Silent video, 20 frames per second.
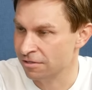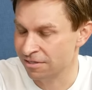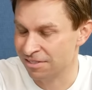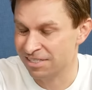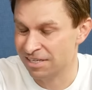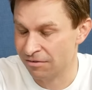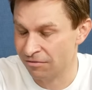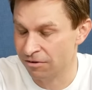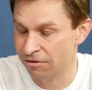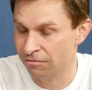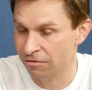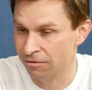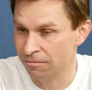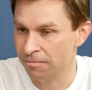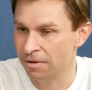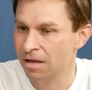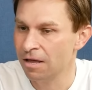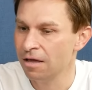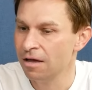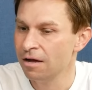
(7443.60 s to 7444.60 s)
There's 7 of them.
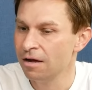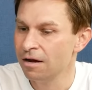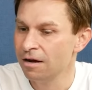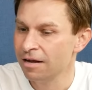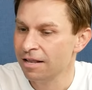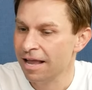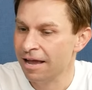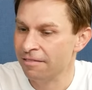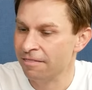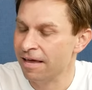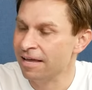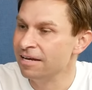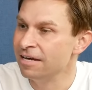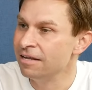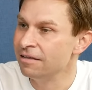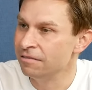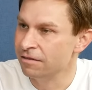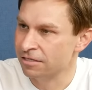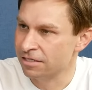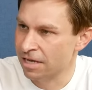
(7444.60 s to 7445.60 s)
And they
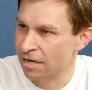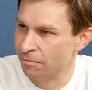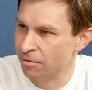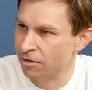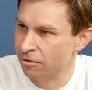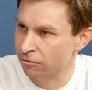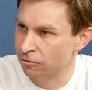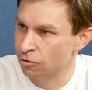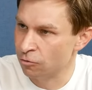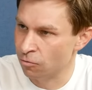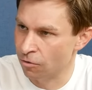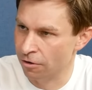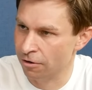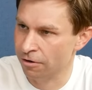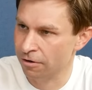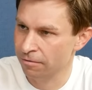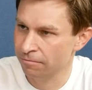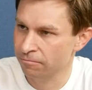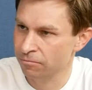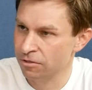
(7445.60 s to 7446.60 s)
need this chemical to
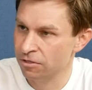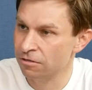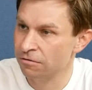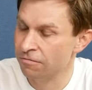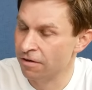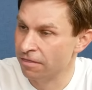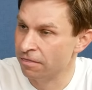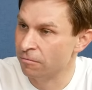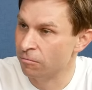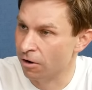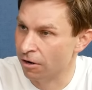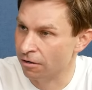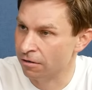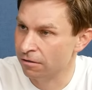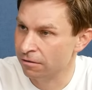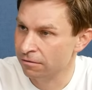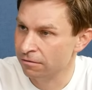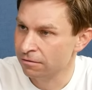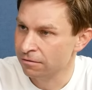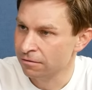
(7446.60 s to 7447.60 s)
work, to defend the
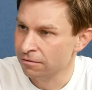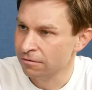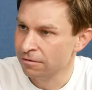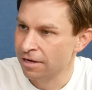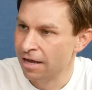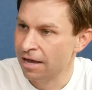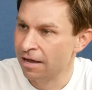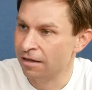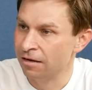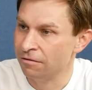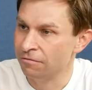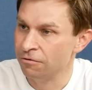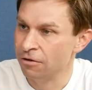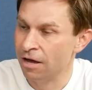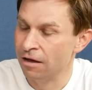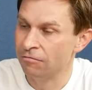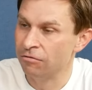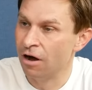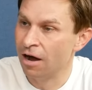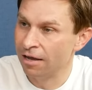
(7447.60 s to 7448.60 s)
body. And if you
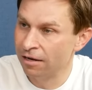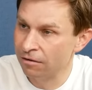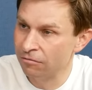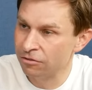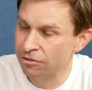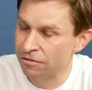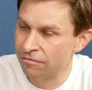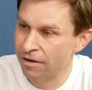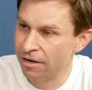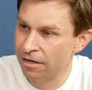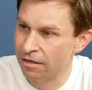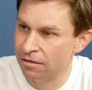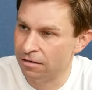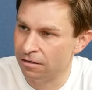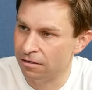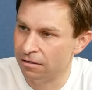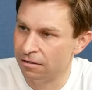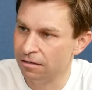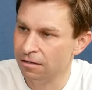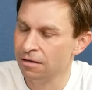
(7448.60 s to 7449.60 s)
have high levels of
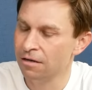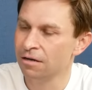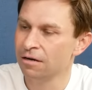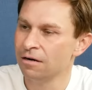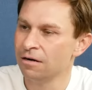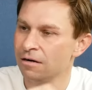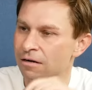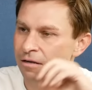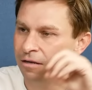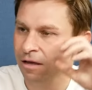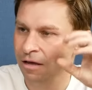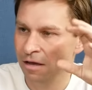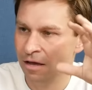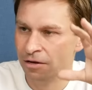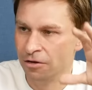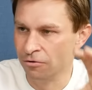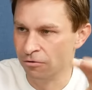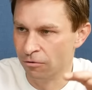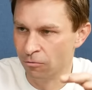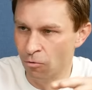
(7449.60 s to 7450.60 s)
NAD
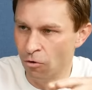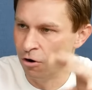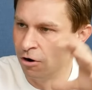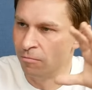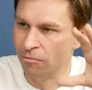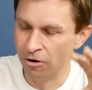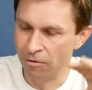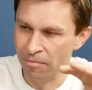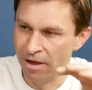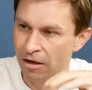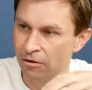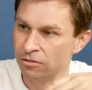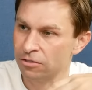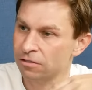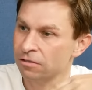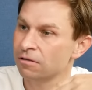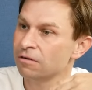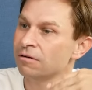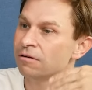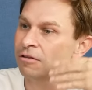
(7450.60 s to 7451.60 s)
and you're a worm or a
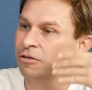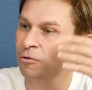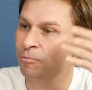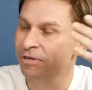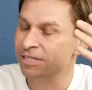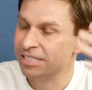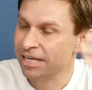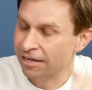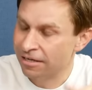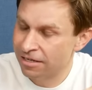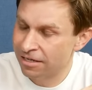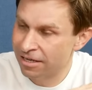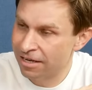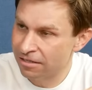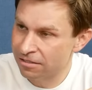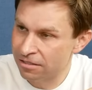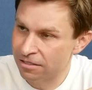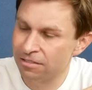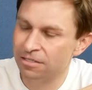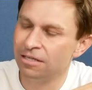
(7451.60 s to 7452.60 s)
mouse, you're protected
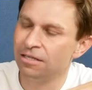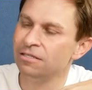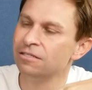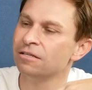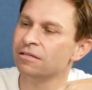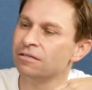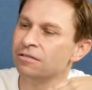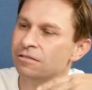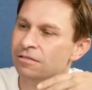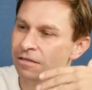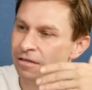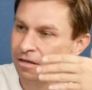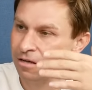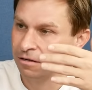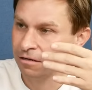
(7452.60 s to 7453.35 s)
against diseases.